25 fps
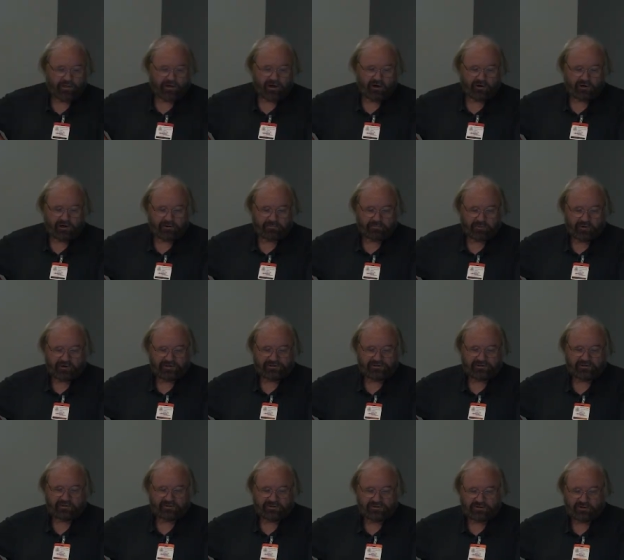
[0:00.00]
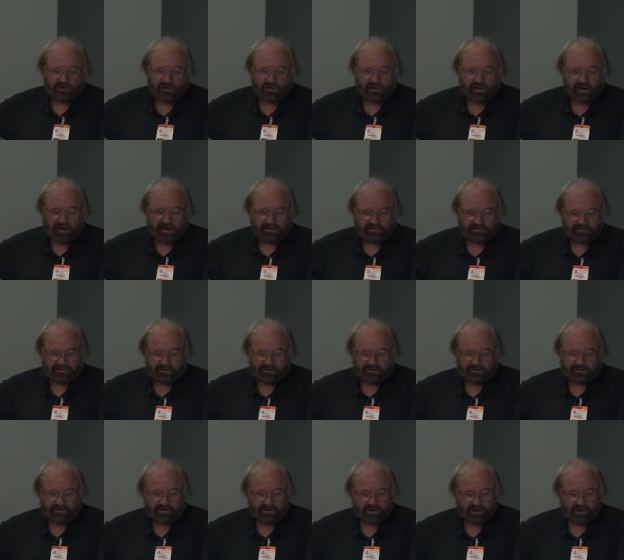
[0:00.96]
The only person who saw the
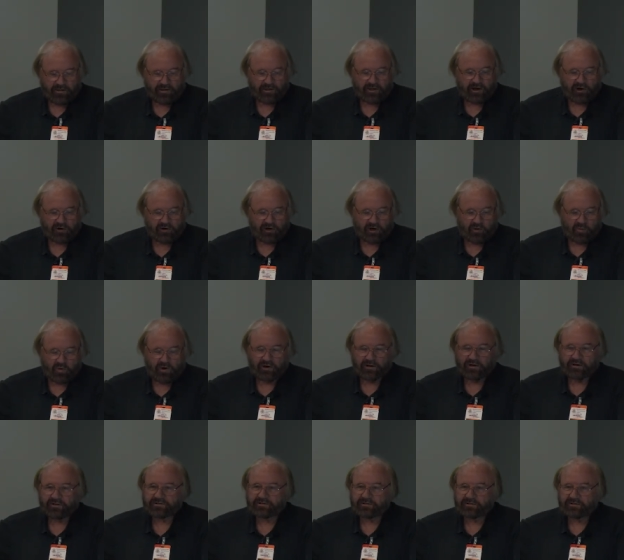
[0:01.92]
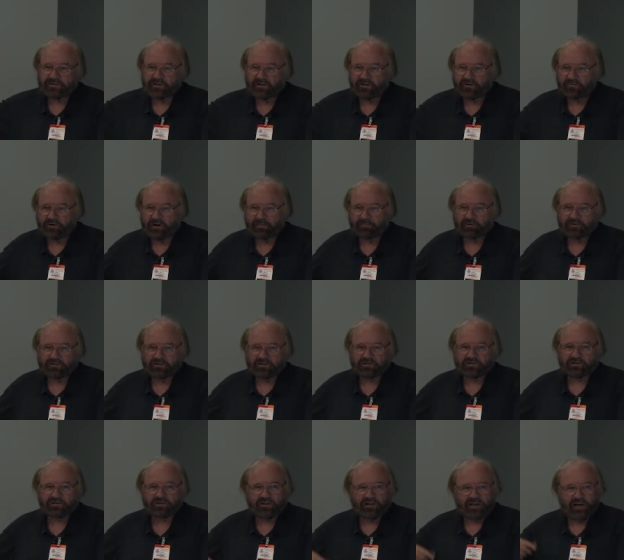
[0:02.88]
accident the only witness. You see the
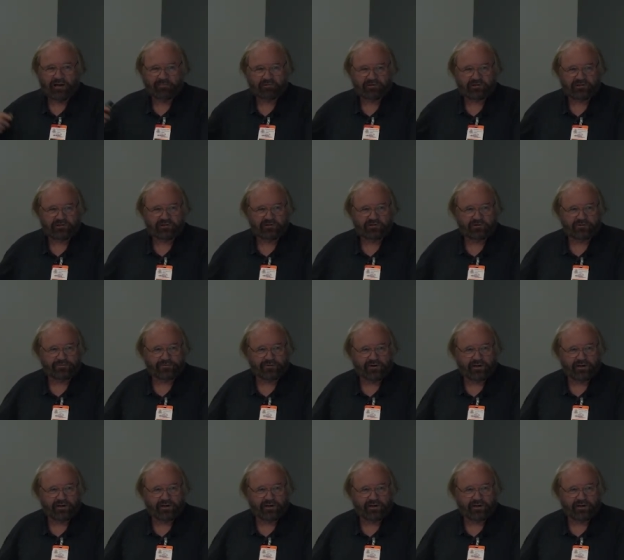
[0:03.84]
repetition, the appositional